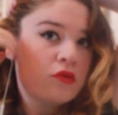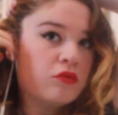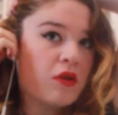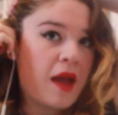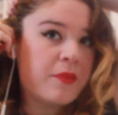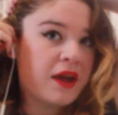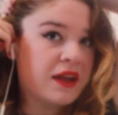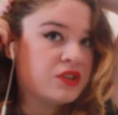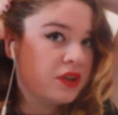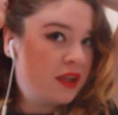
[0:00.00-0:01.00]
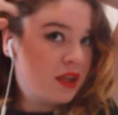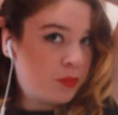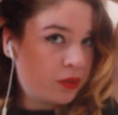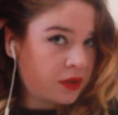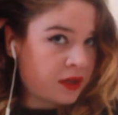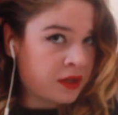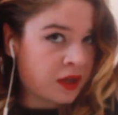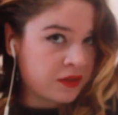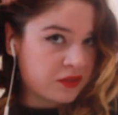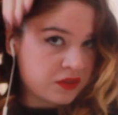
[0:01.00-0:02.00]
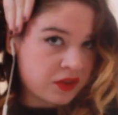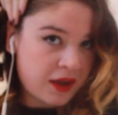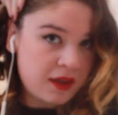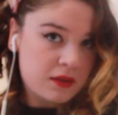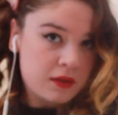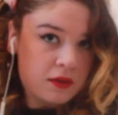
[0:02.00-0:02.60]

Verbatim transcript: right behind your ear, pulling it nice and tight